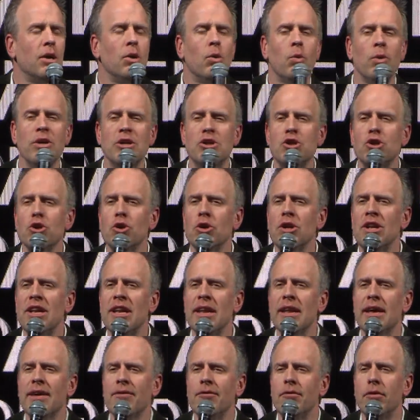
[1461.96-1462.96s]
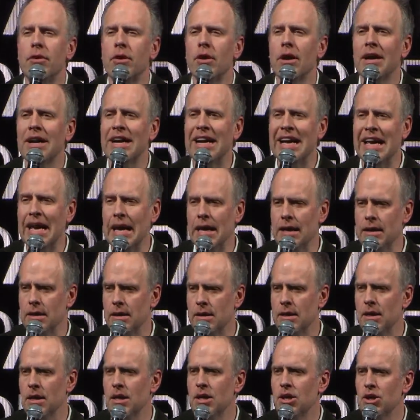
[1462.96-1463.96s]
we should never
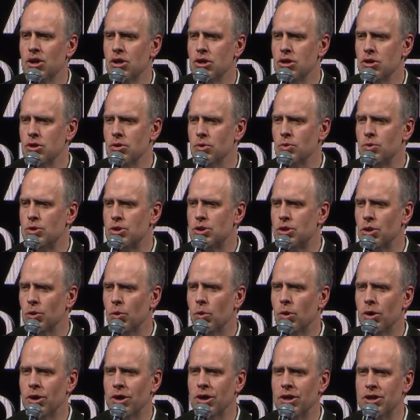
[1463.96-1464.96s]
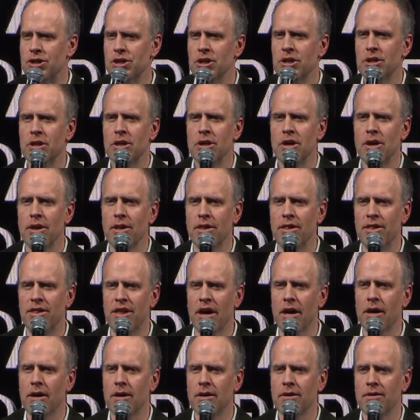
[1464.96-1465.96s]
again use the word
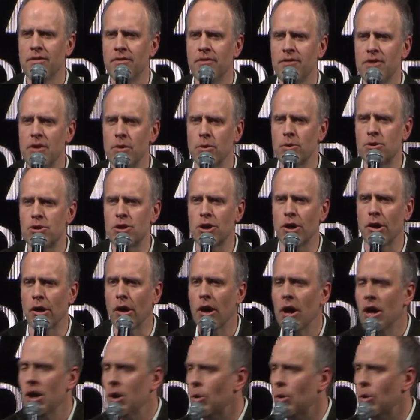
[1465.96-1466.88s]
the future.